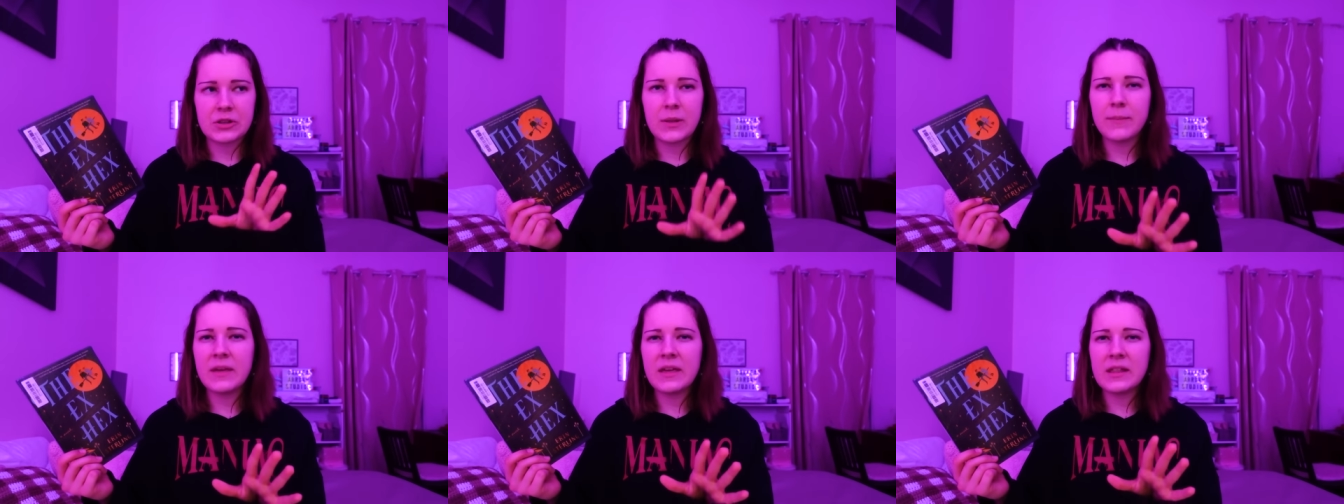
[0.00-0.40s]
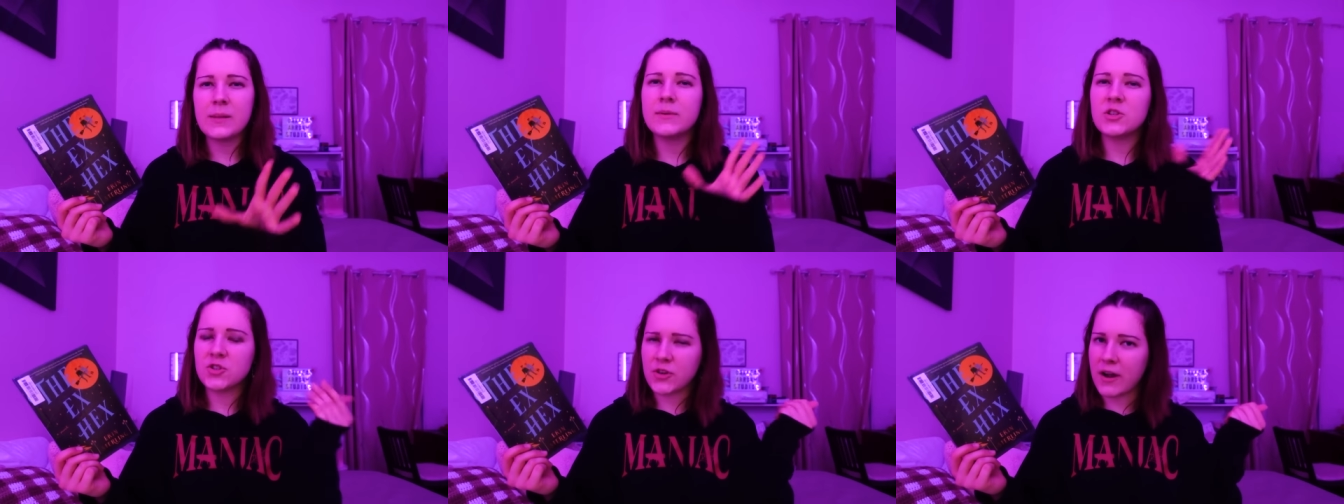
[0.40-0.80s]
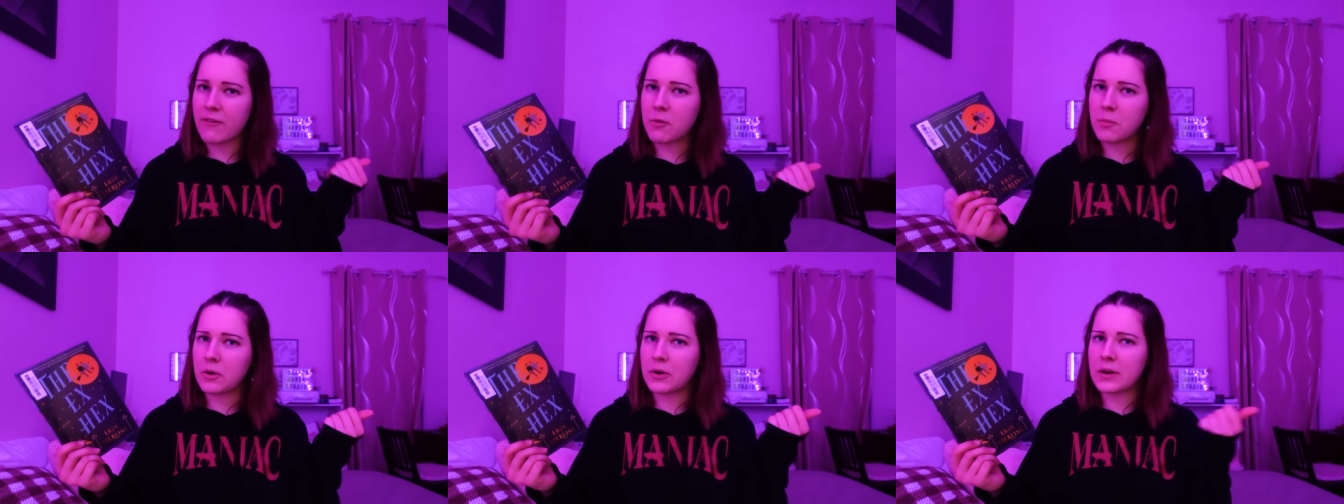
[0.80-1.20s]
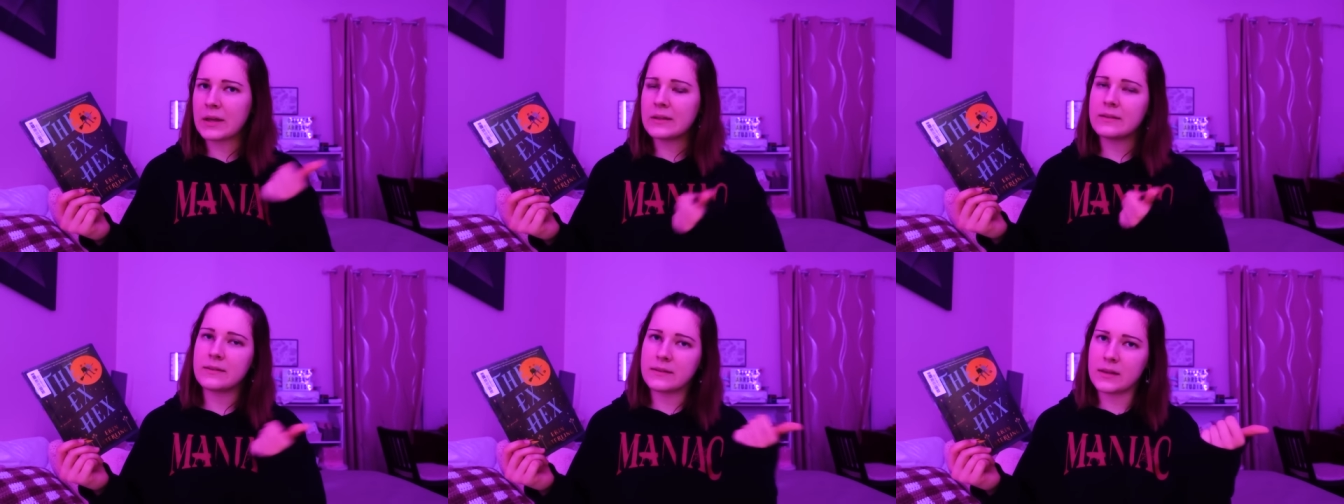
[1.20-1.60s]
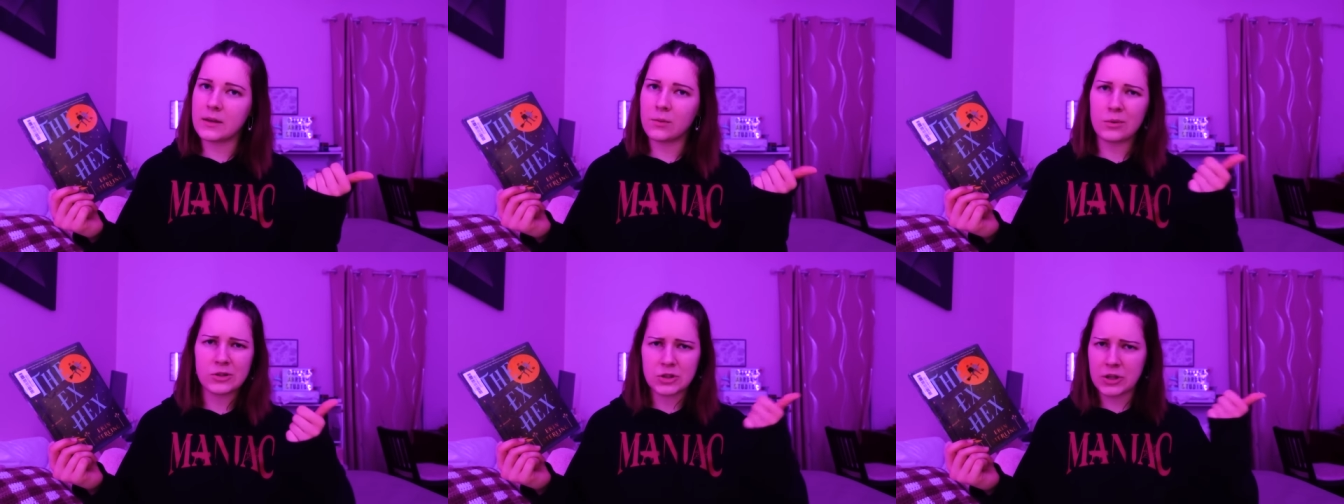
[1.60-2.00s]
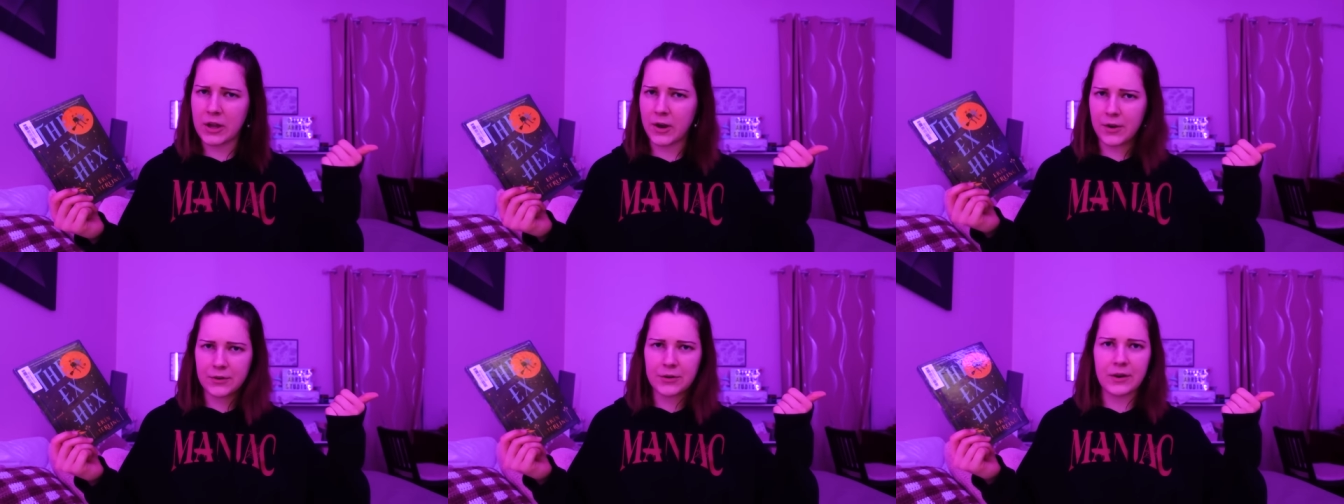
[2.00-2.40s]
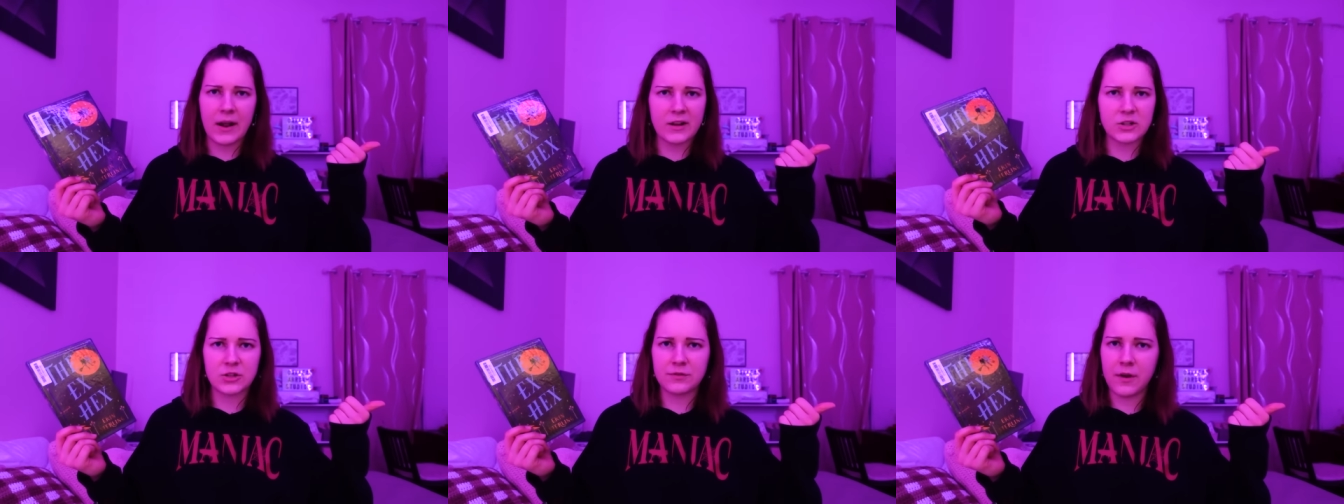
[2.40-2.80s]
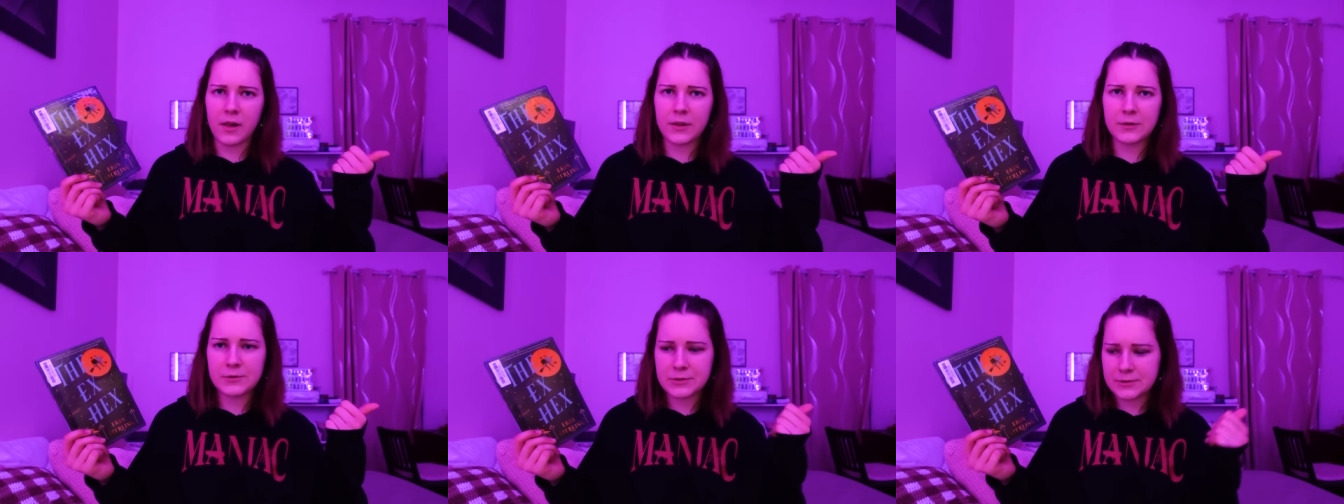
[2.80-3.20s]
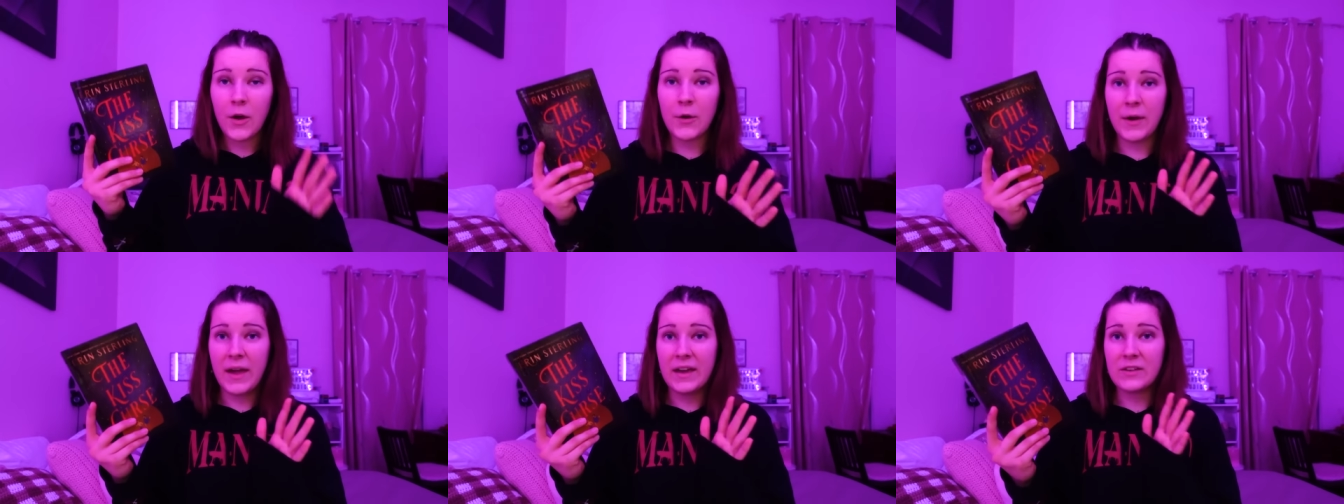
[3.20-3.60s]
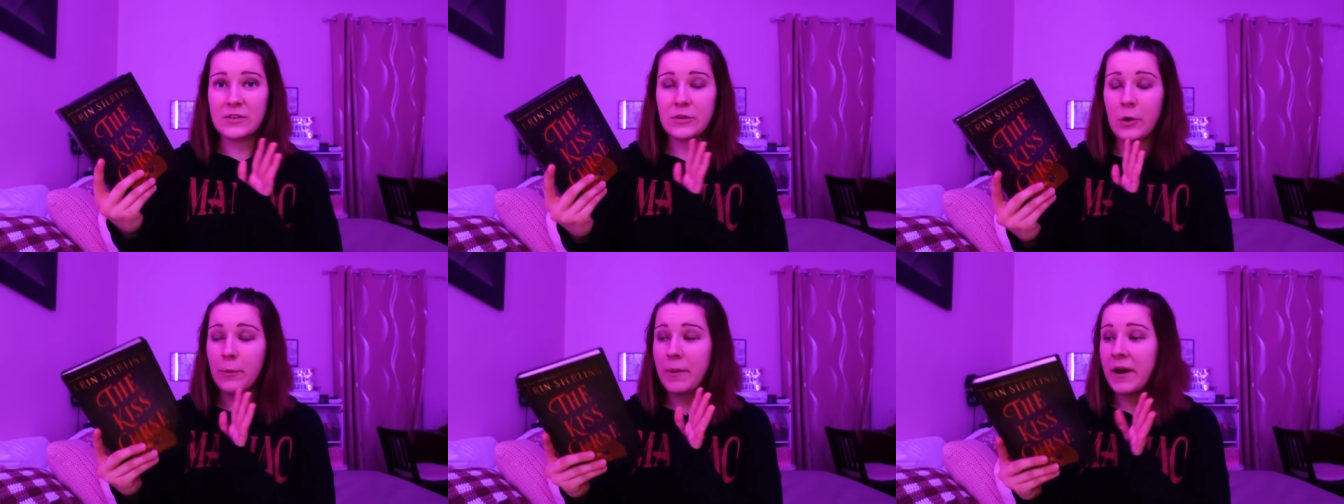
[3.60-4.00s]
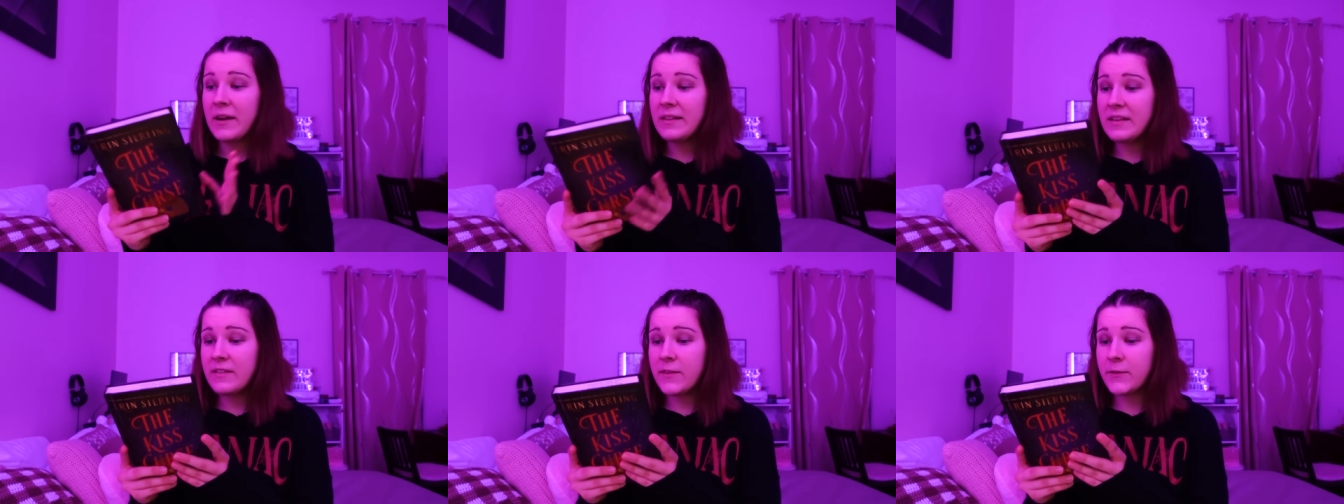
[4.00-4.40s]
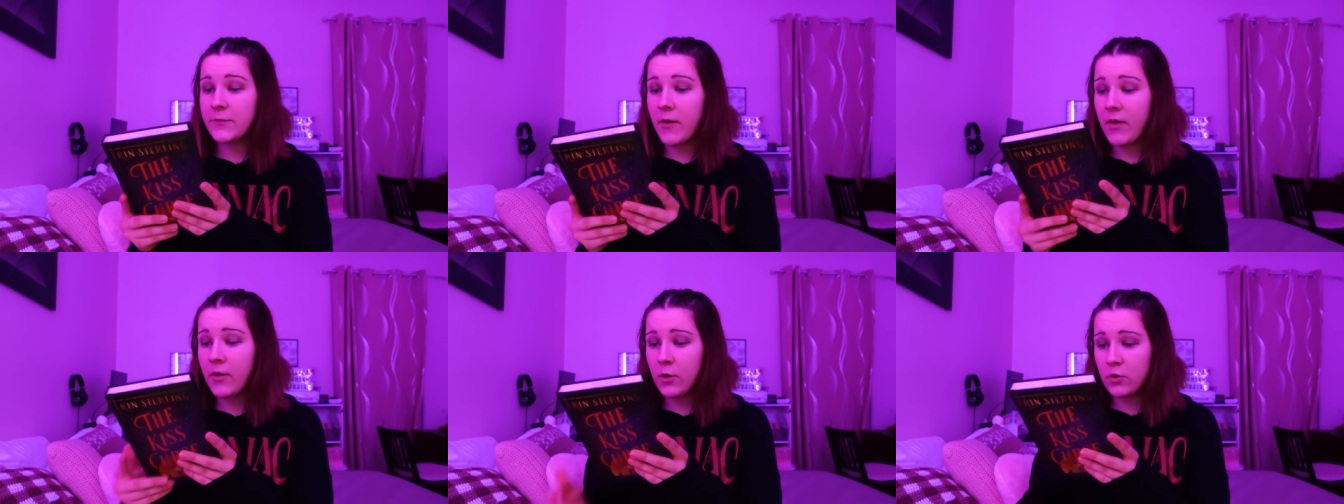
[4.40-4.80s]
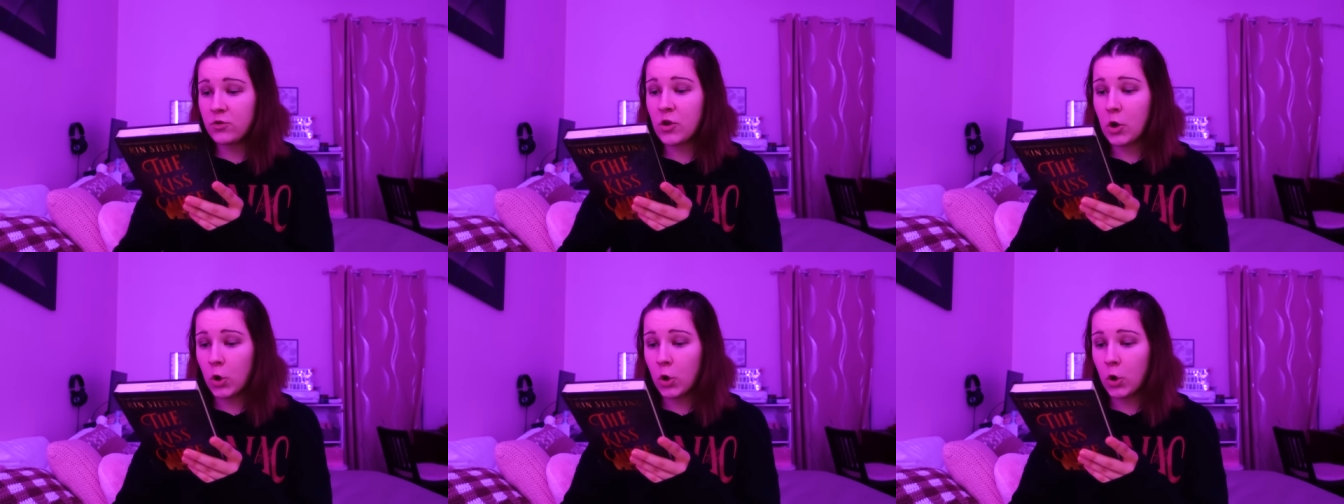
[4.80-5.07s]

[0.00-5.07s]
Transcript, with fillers: Let me let me just grab the book and see which character it actually follows. Okay, so apparently this follows